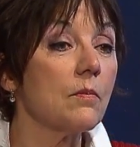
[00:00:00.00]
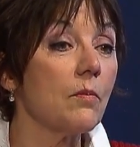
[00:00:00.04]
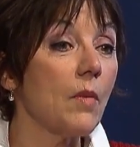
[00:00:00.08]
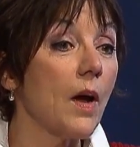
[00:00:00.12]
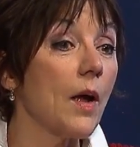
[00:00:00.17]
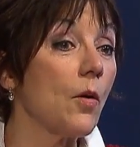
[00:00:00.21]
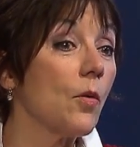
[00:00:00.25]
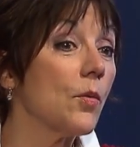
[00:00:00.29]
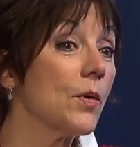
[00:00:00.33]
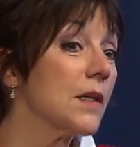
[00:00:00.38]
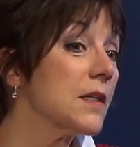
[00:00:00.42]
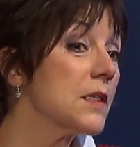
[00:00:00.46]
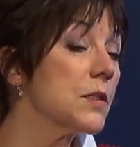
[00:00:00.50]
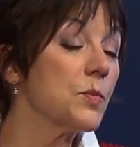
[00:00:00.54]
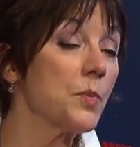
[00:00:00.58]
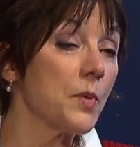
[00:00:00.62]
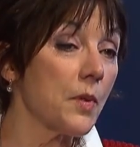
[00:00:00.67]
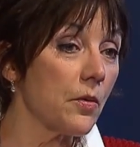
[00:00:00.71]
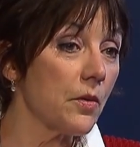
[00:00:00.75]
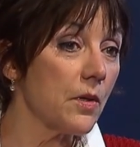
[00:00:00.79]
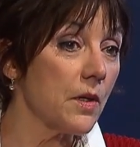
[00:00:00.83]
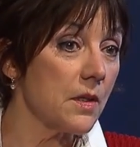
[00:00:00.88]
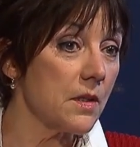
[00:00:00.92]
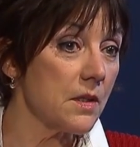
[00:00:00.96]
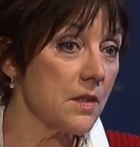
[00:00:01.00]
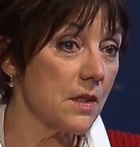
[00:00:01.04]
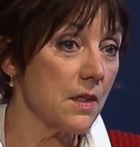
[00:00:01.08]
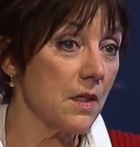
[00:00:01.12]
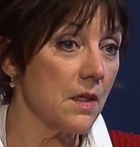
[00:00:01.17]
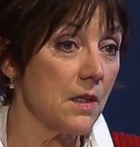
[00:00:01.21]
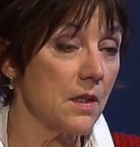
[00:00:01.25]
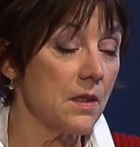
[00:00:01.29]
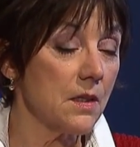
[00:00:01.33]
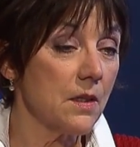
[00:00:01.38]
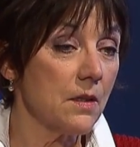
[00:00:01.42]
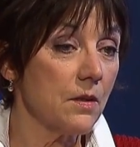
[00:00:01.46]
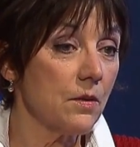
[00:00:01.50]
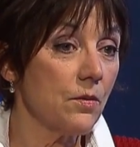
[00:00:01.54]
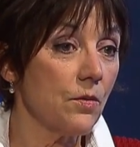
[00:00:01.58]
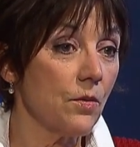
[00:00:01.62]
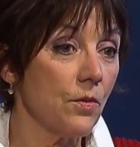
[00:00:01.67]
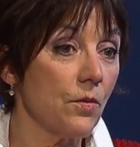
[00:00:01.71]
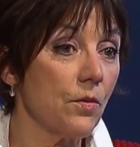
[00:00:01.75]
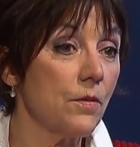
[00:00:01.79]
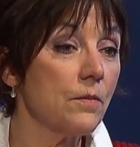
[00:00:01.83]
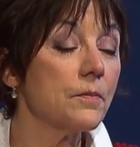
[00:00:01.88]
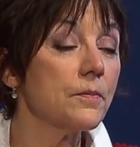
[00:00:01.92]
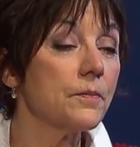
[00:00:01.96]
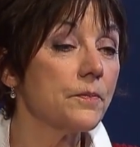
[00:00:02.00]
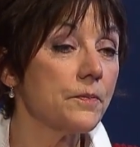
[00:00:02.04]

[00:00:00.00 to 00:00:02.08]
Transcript: my own experience in it, you know.